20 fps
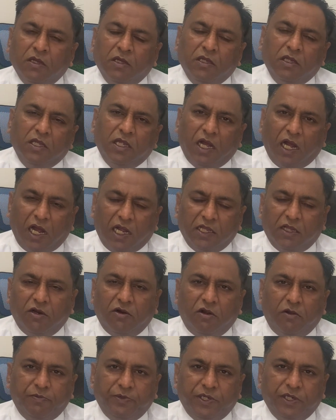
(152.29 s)
The other
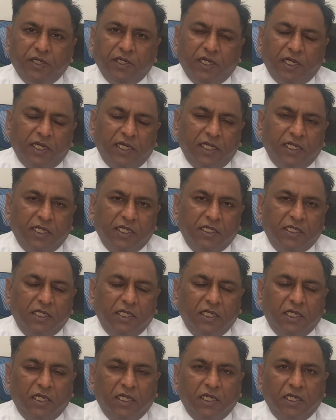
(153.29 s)
option is
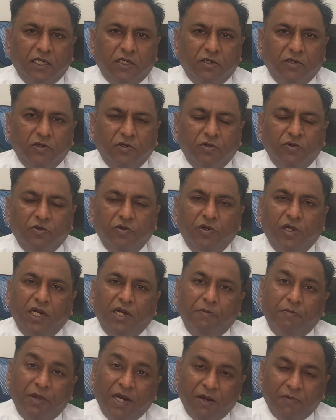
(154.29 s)
to do in
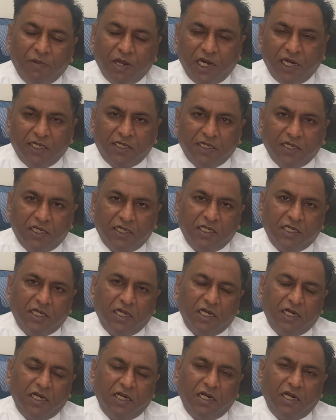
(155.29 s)
a minimally
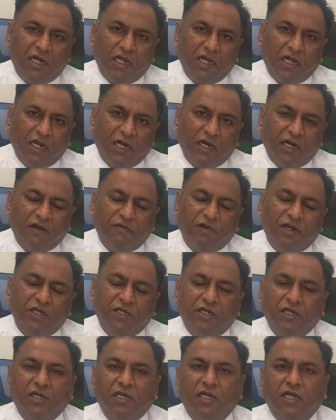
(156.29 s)
surgical
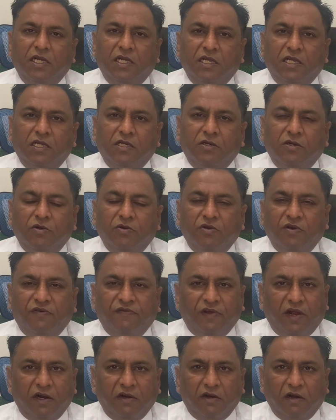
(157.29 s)
intervention, is to do a
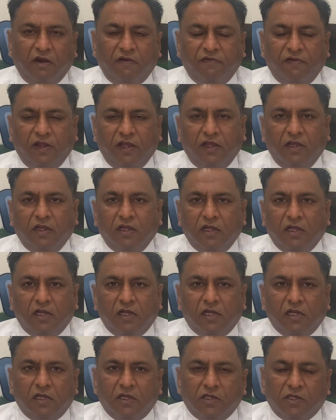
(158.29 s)
fat grafting.
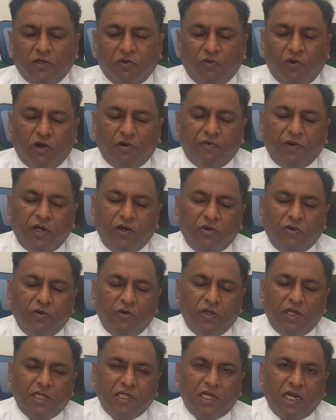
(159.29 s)
So what we
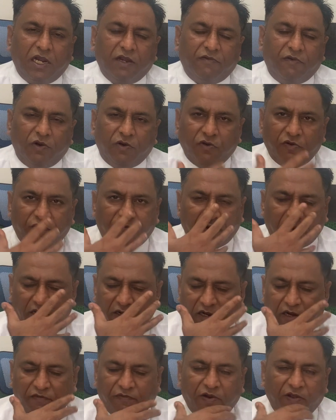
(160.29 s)
do is, like we do
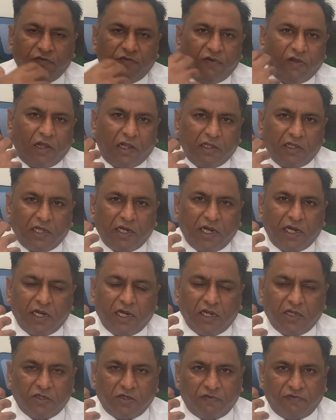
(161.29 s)
fat grafting for other
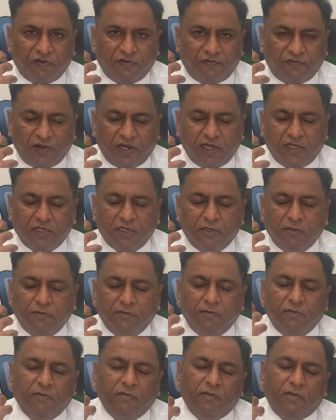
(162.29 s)
areas of the face,
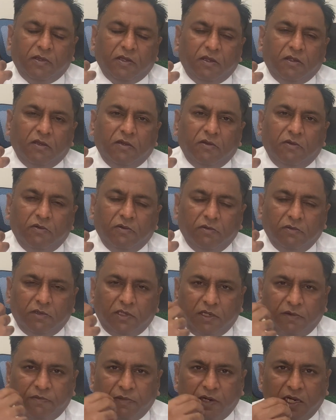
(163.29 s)

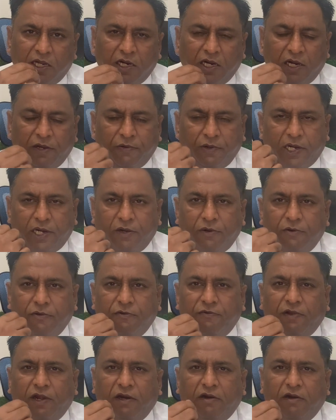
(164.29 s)
similarly we can do fat